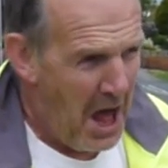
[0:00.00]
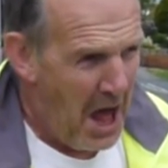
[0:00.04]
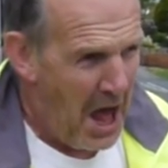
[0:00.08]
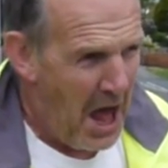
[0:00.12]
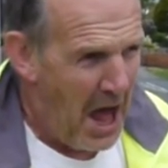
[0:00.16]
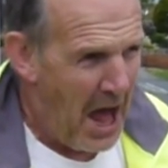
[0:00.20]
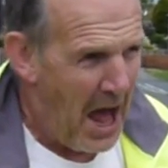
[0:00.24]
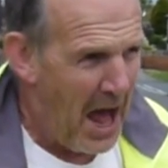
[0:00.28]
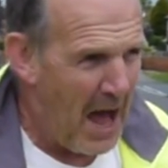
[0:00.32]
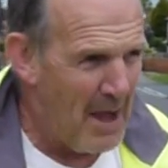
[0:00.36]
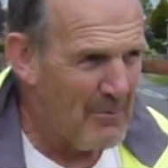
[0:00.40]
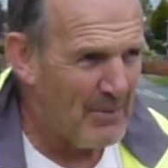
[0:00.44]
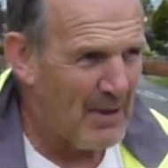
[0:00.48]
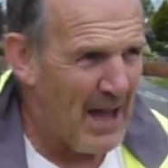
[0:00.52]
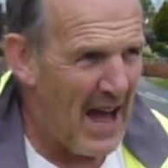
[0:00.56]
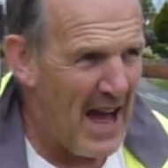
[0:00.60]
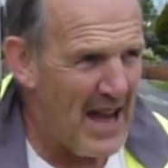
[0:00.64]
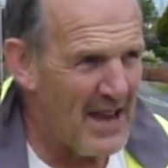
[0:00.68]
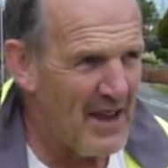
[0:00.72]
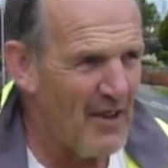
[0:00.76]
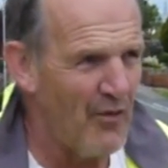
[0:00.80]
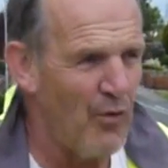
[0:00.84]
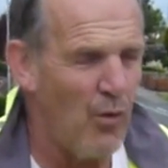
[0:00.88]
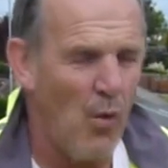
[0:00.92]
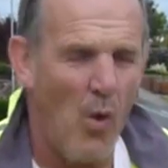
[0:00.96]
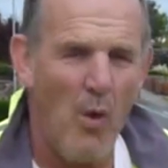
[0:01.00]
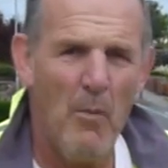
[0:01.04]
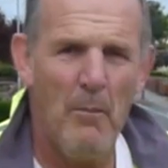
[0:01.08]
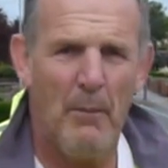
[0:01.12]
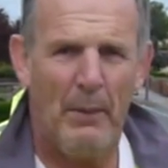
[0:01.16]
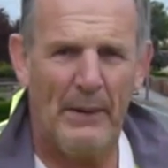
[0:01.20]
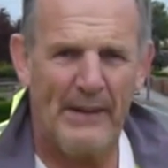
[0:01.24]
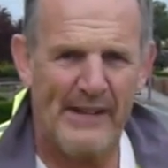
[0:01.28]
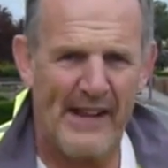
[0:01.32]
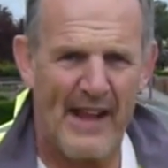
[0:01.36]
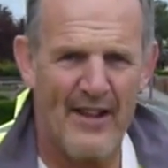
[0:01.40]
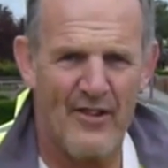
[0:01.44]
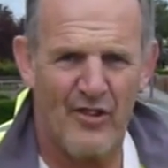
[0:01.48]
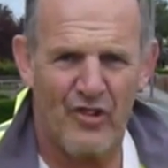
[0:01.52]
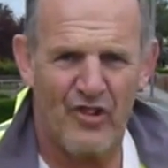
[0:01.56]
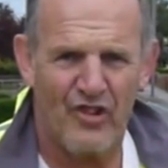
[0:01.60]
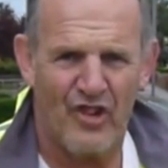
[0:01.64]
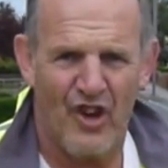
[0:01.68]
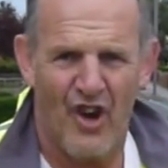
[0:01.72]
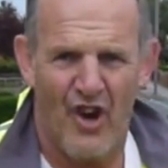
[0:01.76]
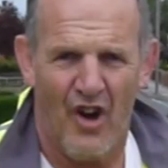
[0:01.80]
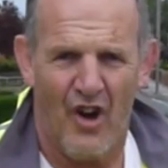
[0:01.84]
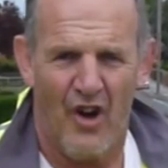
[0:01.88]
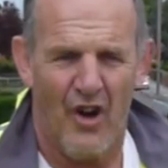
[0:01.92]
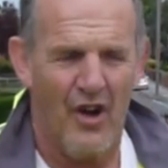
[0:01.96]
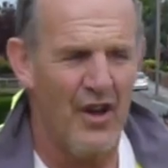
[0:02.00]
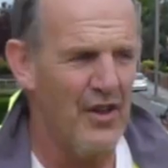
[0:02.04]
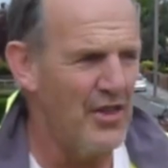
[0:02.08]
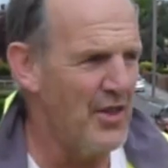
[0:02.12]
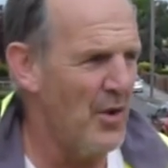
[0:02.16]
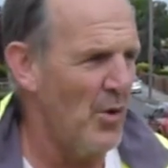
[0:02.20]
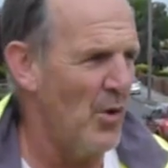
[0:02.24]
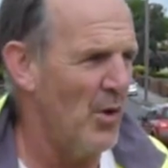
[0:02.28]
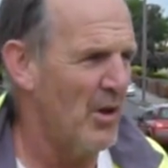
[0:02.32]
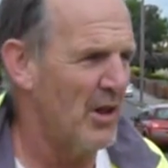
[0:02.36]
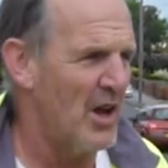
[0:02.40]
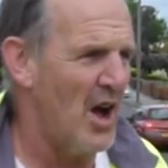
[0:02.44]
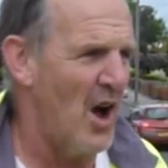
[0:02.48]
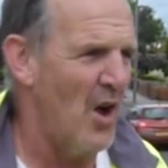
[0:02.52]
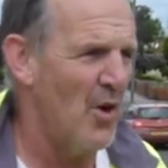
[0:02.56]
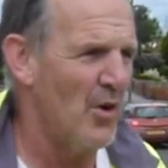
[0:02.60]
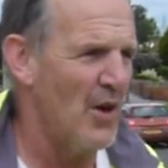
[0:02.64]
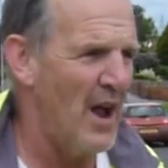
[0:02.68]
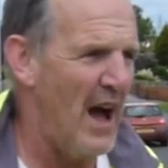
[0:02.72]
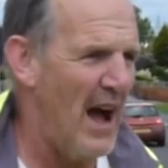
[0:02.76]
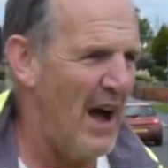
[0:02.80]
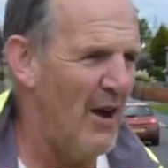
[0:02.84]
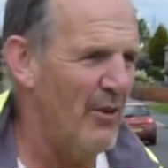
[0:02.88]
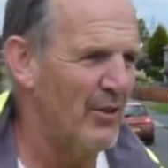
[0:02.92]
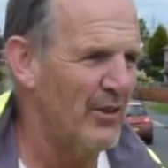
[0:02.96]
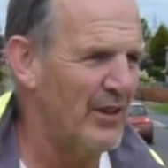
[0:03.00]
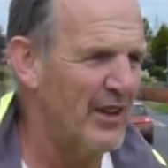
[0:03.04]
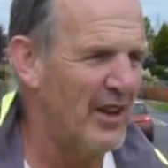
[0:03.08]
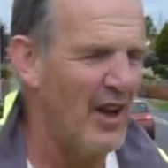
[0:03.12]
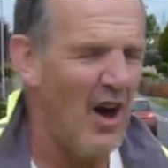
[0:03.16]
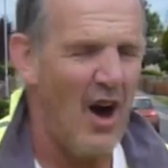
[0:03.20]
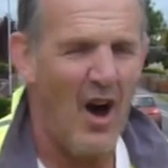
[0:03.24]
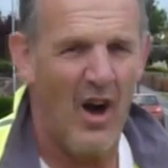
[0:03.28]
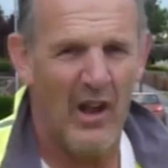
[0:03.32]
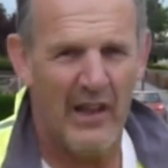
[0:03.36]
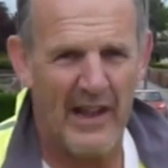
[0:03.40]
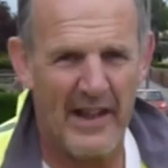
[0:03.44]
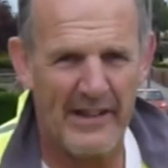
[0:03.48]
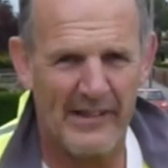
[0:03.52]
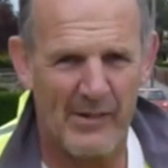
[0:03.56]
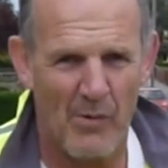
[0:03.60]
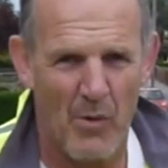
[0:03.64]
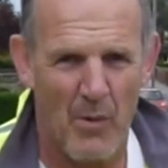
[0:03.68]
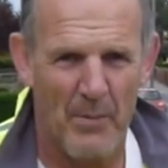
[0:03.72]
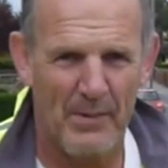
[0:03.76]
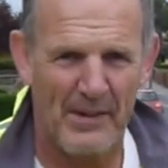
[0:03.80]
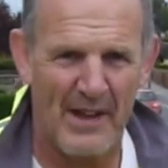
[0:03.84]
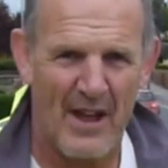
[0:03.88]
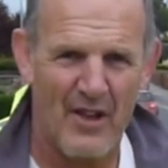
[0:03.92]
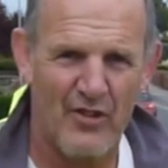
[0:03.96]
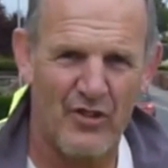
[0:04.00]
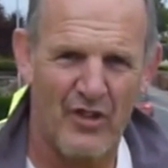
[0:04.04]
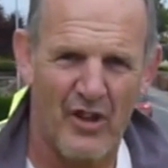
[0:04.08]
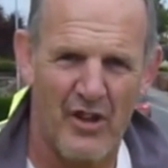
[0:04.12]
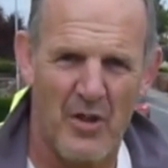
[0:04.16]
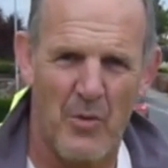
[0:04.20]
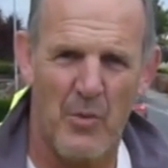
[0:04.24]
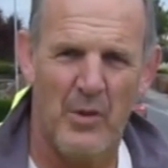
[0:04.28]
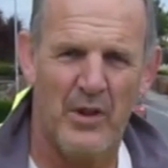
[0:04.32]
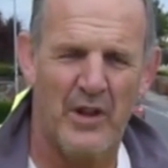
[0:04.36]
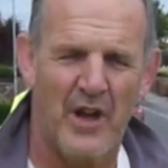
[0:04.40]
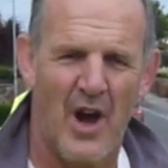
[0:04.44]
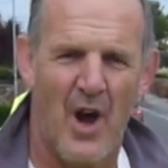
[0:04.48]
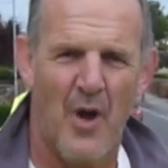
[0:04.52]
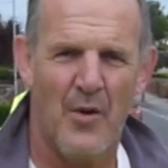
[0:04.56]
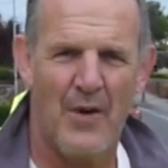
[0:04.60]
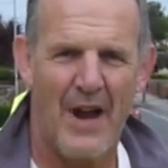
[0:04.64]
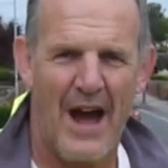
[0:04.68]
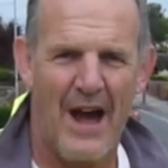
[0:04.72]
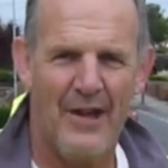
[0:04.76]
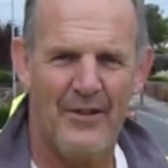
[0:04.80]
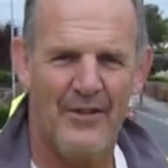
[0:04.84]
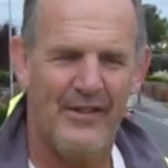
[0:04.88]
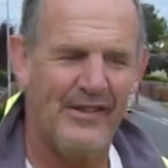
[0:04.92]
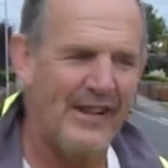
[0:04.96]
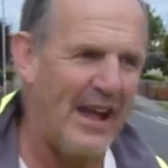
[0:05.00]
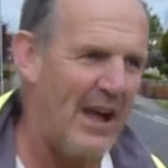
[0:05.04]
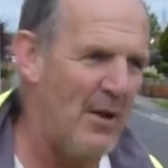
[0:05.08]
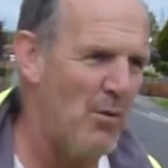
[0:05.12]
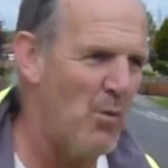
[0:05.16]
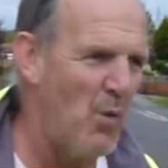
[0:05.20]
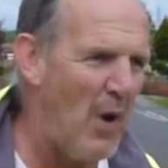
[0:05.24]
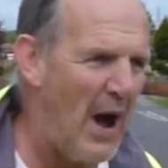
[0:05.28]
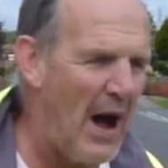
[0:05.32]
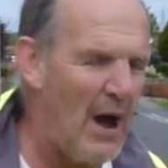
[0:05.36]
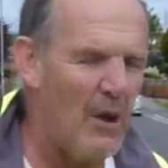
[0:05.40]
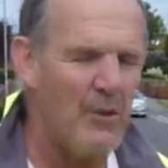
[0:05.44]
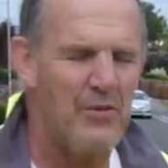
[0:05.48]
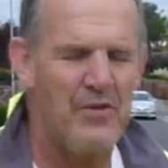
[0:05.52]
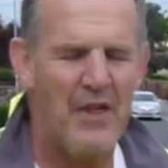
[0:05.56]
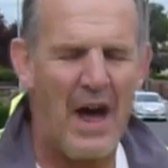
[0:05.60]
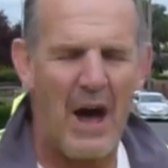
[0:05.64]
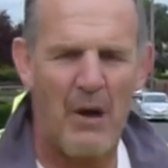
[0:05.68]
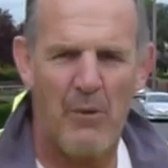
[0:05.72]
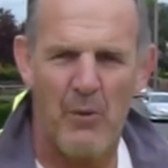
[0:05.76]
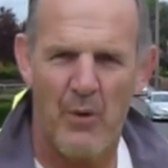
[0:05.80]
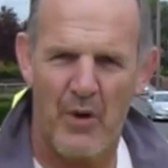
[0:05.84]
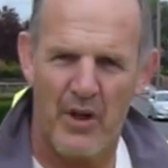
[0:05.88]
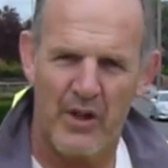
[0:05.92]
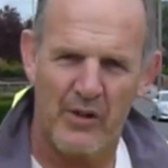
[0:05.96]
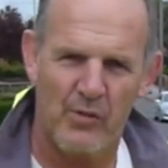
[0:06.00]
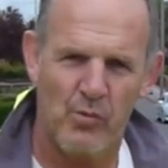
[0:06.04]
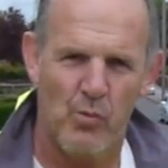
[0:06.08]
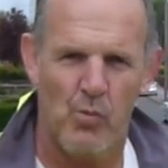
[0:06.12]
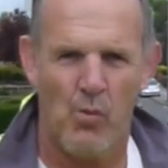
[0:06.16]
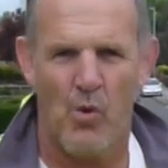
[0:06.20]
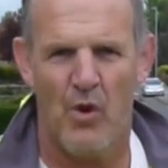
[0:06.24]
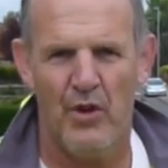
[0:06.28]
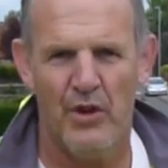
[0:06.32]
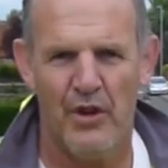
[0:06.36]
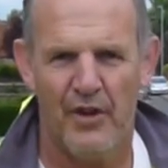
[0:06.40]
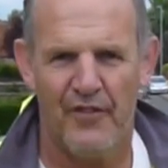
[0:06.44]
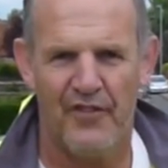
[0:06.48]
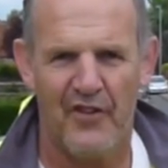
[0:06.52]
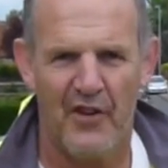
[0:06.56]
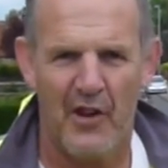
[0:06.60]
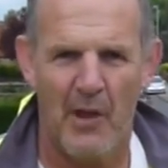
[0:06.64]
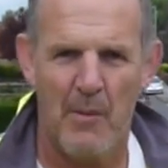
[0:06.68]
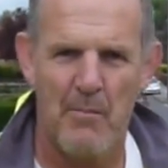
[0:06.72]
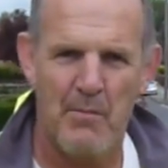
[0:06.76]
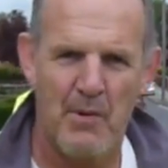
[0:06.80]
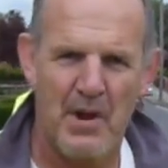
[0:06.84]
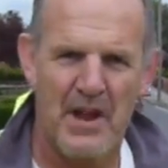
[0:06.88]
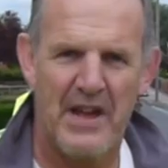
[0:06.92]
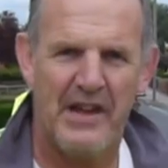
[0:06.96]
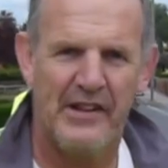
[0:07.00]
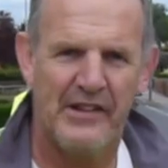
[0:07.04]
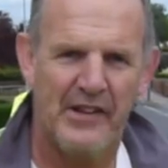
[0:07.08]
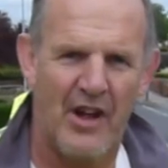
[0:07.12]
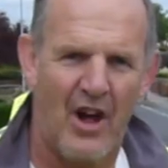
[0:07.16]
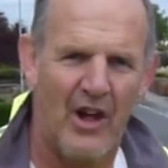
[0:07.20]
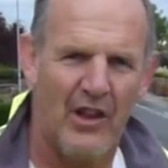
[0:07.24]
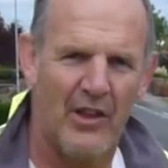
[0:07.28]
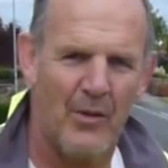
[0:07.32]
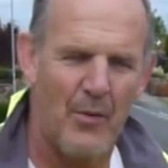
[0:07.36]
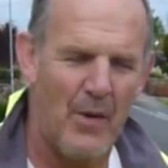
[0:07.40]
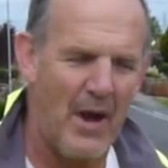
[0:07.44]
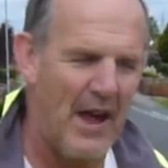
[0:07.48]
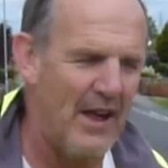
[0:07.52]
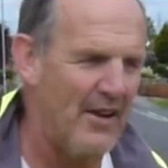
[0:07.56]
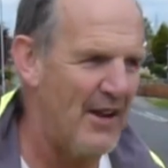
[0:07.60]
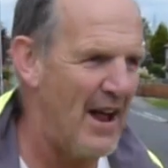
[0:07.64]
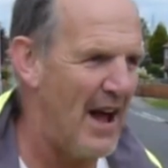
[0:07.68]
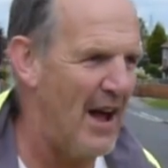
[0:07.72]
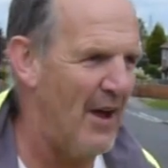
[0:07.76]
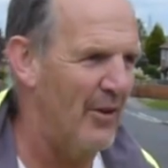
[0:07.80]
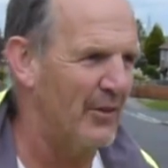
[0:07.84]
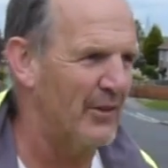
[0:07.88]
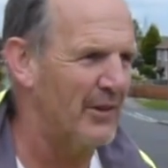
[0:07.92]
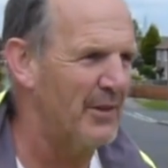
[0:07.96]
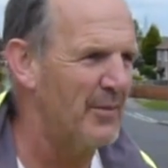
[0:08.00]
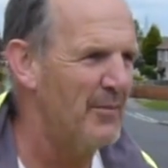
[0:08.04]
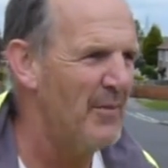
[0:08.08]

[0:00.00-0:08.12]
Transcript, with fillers: I'm kind of 1% sure that we'll go round, or less than 1% sure that we'll go round and say, wow, that was wonderful, a breeze all the way round.